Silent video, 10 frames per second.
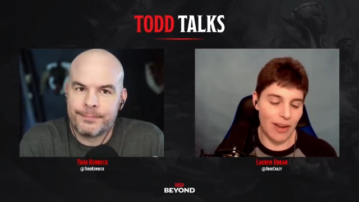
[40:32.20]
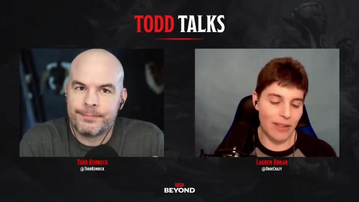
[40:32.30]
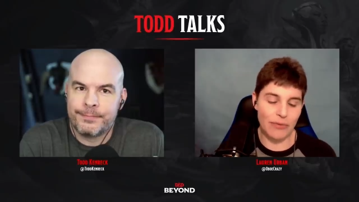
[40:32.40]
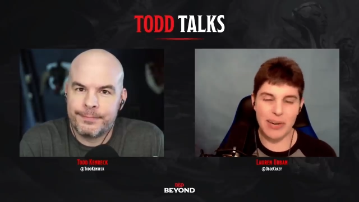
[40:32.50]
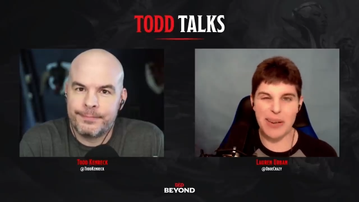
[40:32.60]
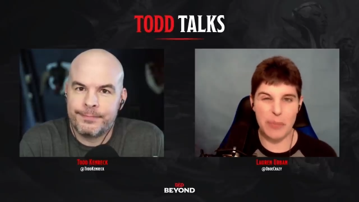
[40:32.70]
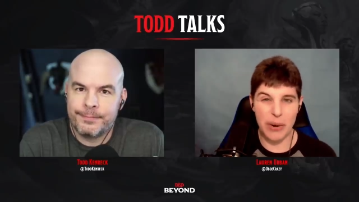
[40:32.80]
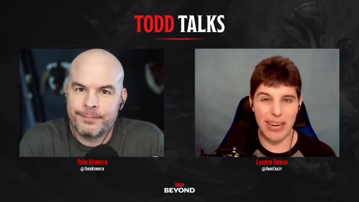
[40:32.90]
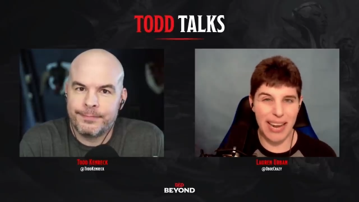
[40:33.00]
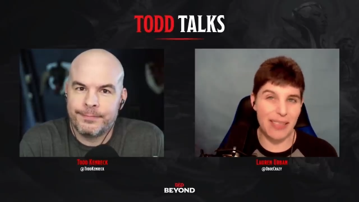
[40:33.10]
Speaker 1: sure they all have one
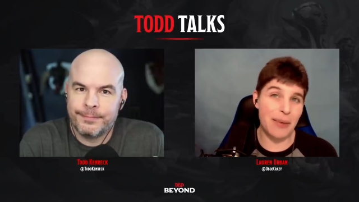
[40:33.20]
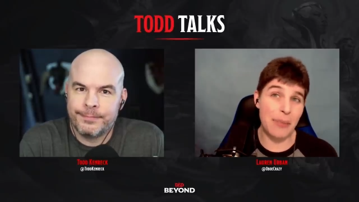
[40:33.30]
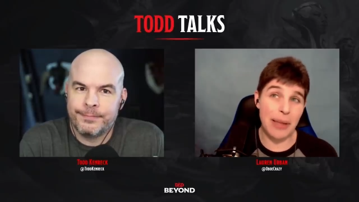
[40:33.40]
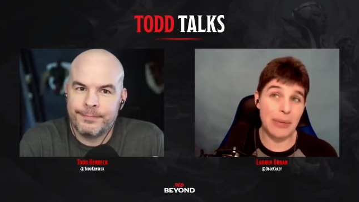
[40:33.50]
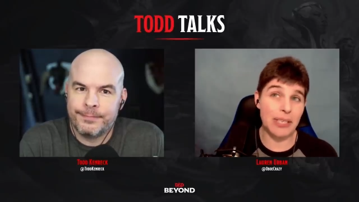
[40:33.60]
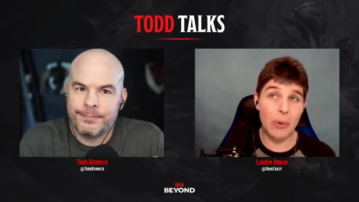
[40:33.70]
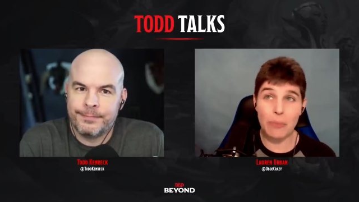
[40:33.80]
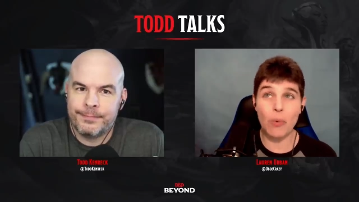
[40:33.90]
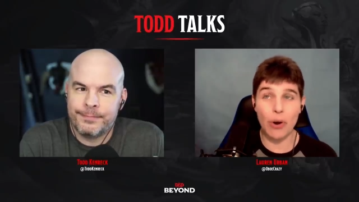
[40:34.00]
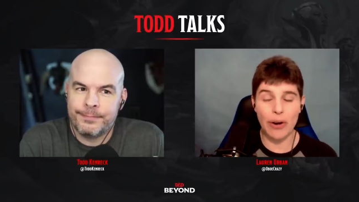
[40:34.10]
hit point, and then maybe
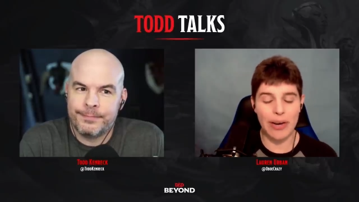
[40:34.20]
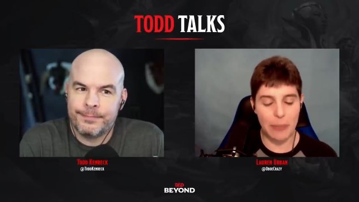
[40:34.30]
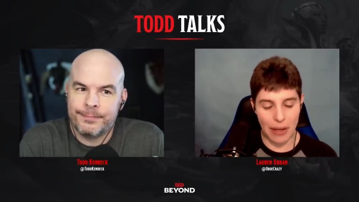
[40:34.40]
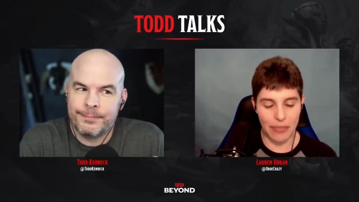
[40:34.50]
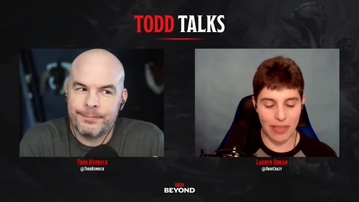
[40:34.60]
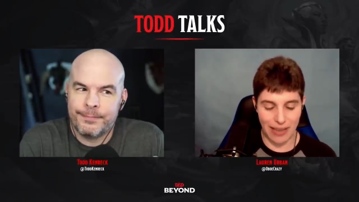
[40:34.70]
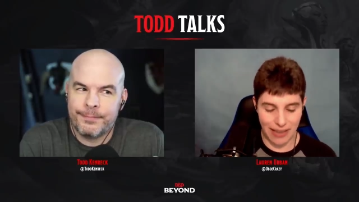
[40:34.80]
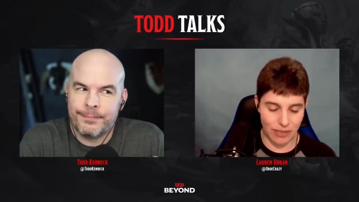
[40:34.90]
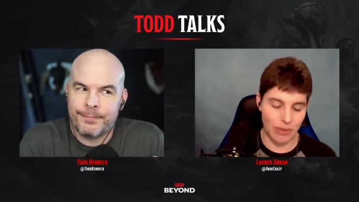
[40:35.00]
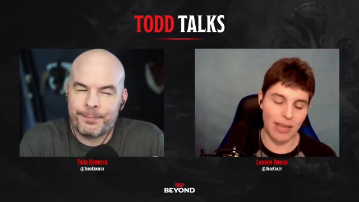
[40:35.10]
don't worry about
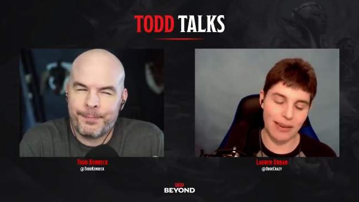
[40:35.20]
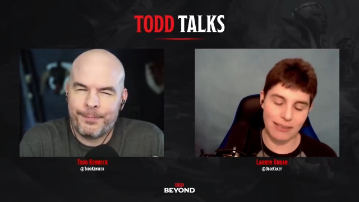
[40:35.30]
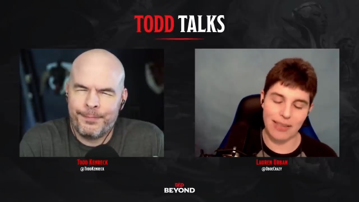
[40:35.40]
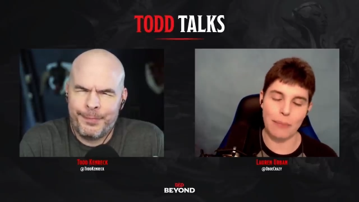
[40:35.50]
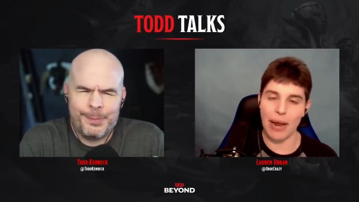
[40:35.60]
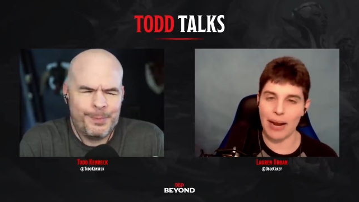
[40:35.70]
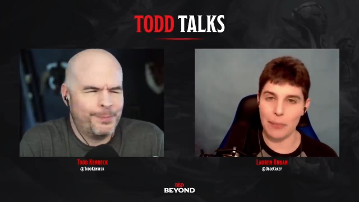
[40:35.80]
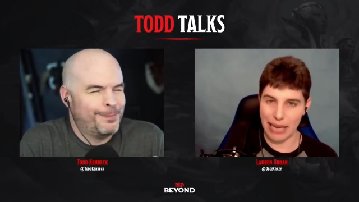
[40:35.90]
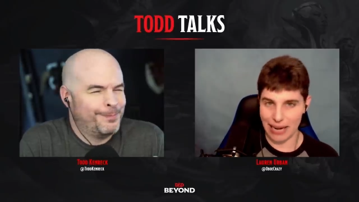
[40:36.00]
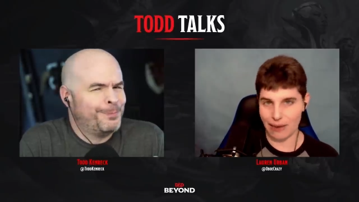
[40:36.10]
the do they get
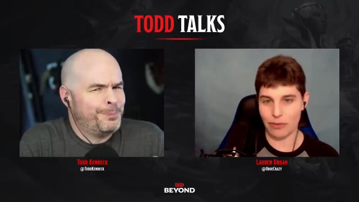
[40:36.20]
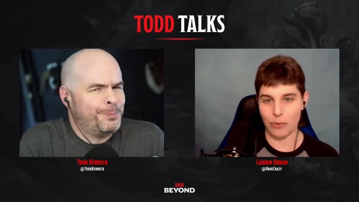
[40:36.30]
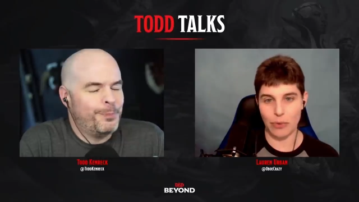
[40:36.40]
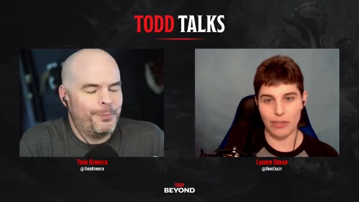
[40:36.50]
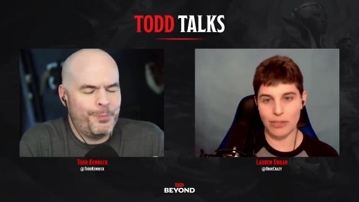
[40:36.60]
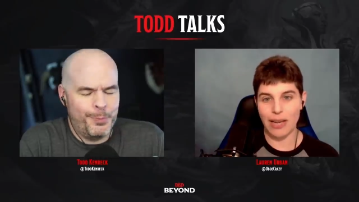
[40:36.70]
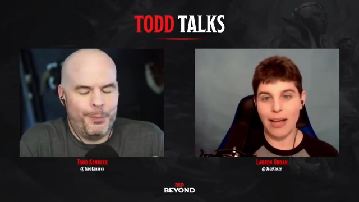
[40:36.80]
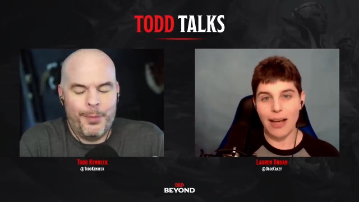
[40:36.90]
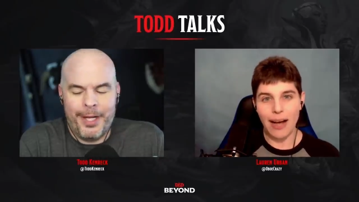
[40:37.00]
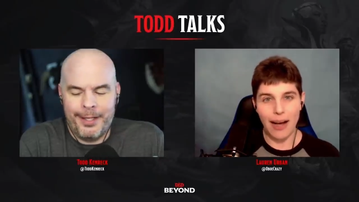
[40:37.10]
back up again afterwards.
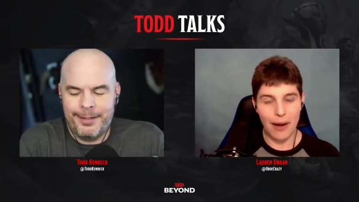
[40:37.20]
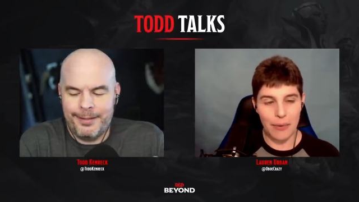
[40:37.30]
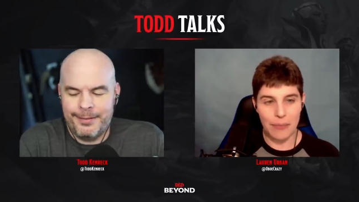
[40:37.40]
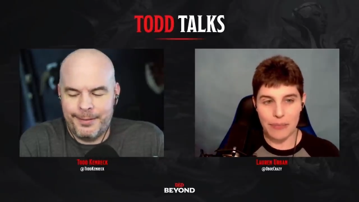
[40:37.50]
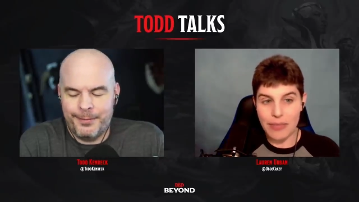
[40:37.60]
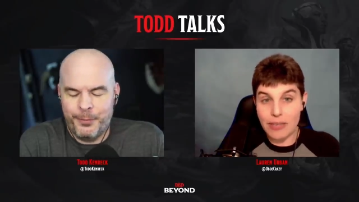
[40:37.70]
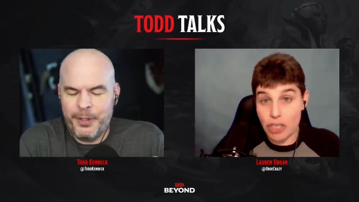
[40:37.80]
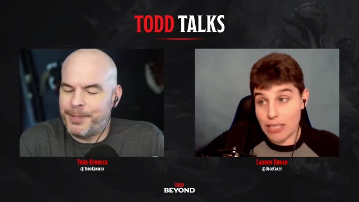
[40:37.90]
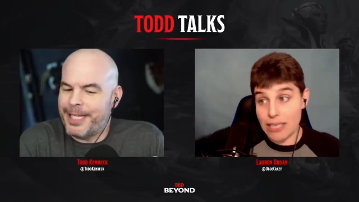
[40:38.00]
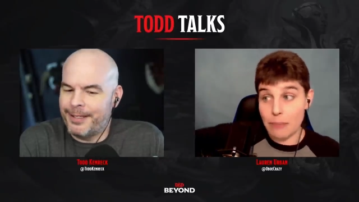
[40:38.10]
Um,
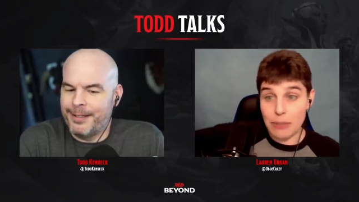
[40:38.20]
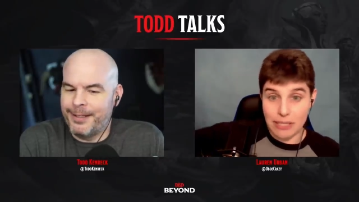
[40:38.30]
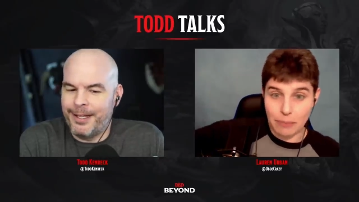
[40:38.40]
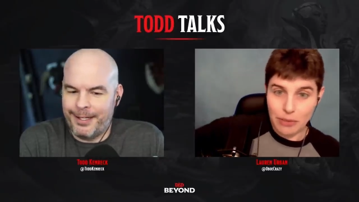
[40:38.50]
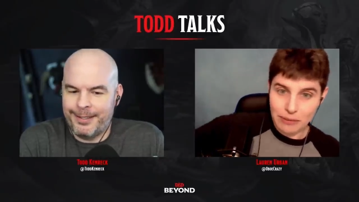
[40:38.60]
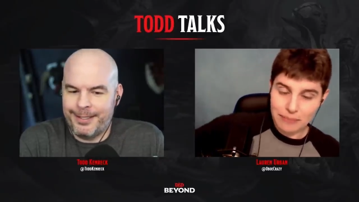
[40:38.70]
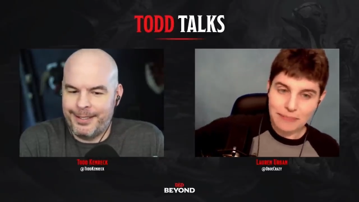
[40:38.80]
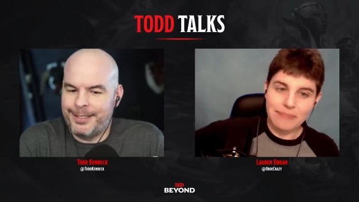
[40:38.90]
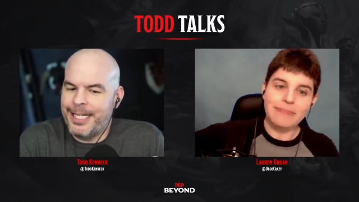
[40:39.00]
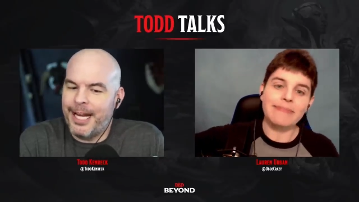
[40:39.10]
Speaker 2: we just to keep it simple.
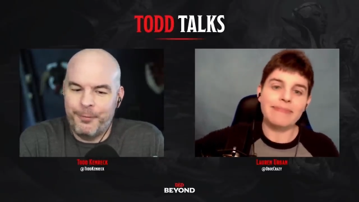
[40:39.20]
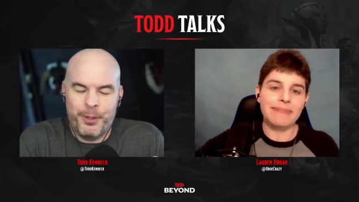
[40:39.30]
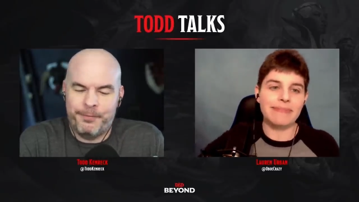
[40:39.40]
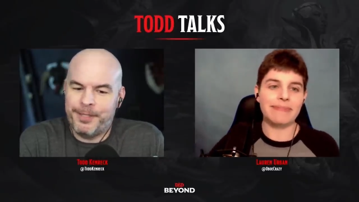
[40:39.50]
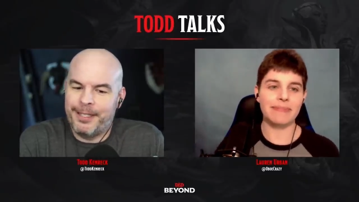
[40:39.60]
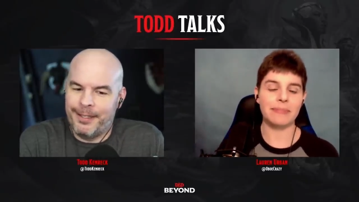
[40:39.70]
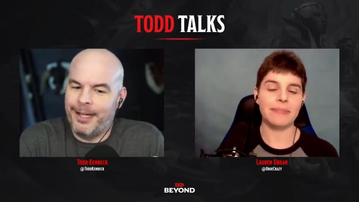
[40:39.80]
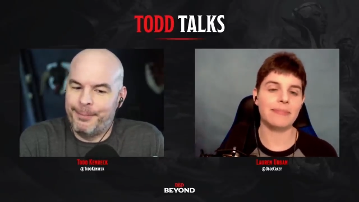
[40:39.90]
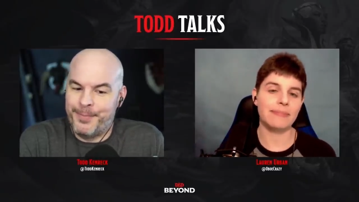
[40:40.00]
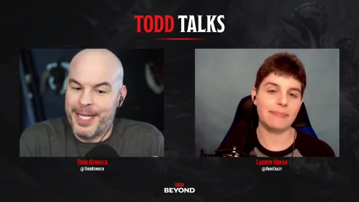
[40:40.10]
Yeah, we've played a
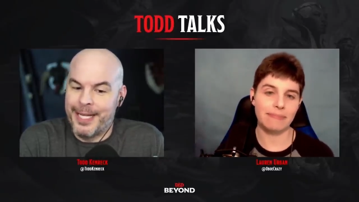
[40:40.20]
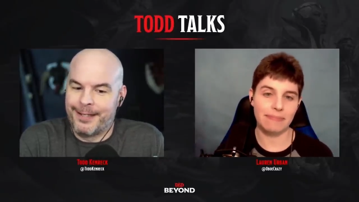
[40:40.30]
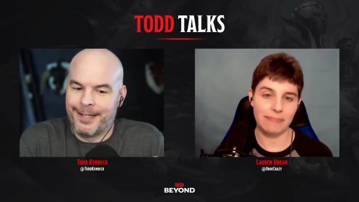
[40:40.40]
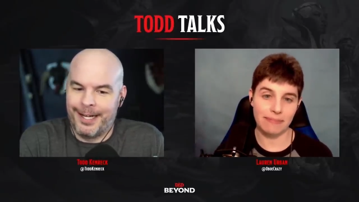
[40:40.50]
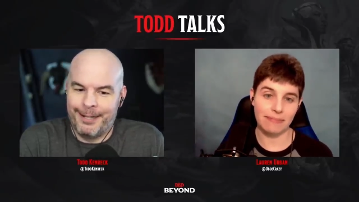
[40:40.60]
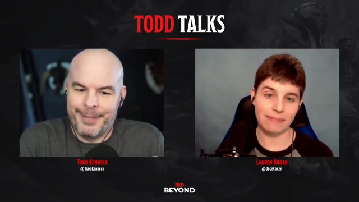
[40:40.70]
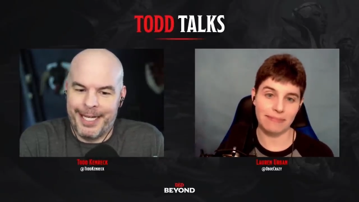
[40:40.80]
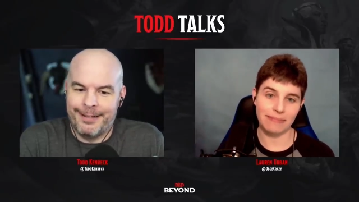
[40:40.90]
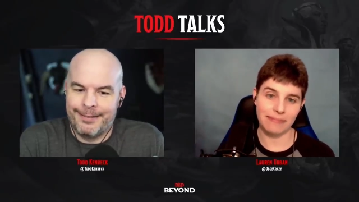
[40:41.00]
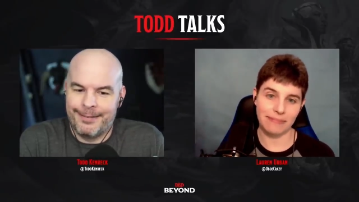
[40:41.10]
lot of big
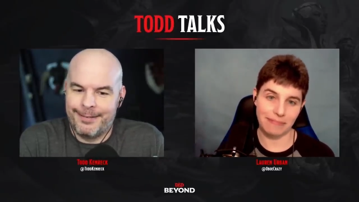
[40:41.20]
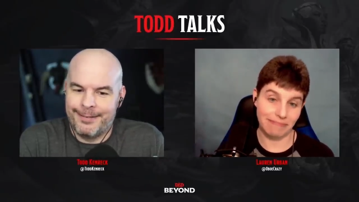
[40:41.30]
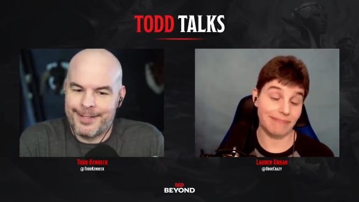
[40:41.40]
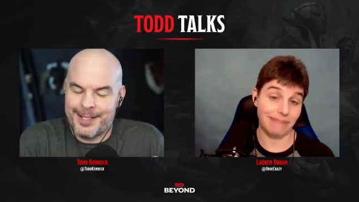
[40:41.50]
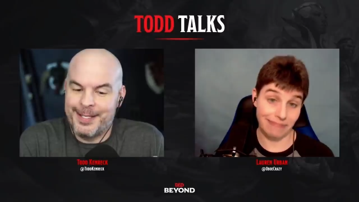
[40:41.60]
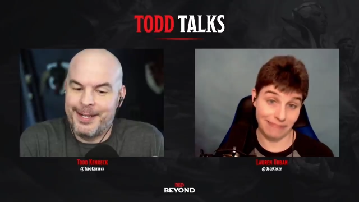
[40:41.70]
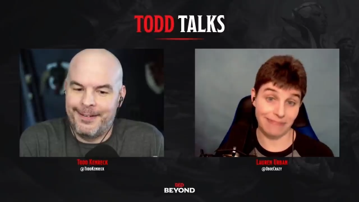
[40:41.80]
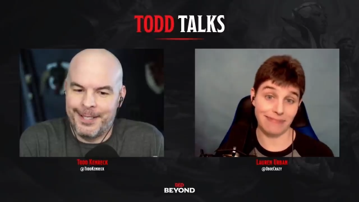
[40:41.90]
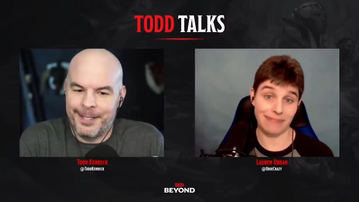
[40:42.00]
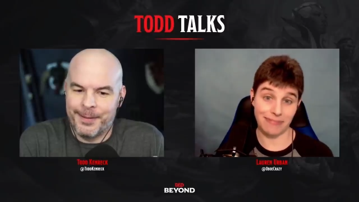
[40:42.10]
combat
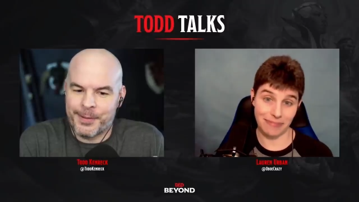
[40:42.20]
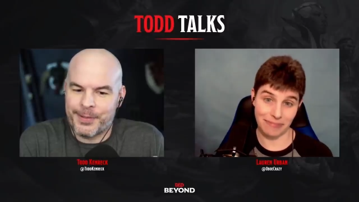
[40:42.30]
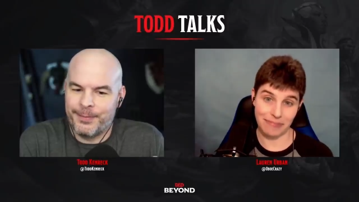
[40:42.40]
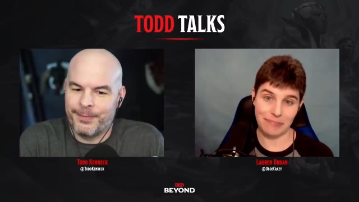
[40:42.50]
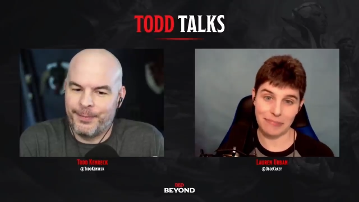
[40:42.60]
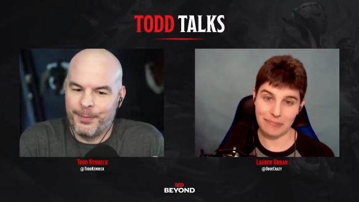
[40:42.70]
scenarios